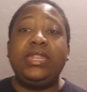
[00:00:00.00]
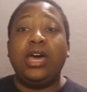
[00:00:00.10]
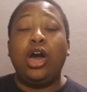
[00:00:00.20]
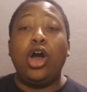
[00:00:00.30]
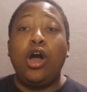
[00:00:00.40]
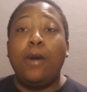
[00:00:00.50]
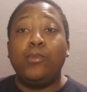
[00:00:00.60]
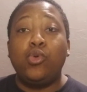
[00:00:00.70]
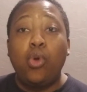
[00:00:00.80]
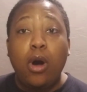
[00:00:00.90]
the
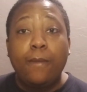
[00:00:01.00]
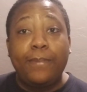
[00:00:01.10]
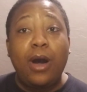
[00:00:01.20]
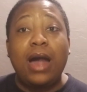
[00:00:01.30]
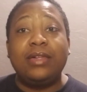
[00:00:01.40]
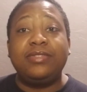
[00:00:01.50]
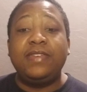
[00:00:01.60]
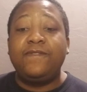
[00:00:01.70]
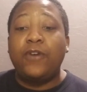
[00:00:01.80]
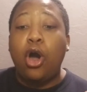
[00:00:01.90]
quote
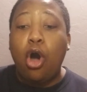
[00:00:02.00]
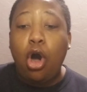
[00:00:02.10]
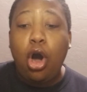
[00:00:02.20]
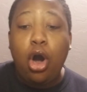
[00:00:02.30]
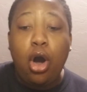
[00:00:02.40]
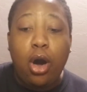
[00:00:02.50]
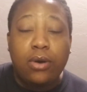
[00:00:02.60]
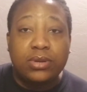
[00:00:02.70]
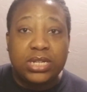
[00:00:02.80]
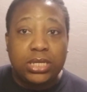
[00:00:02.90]
policy for
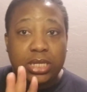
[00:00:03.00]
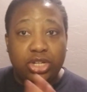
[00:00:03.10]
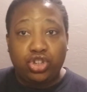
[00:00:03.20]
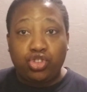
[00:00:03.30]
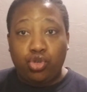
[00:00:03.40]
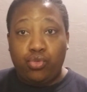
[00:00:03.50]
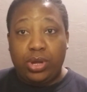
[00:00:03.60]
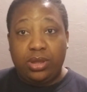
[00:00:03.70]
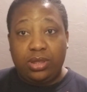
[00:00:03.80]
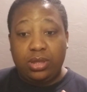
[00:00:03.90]
all these
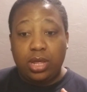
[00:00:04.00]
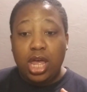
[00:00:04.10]
insurance.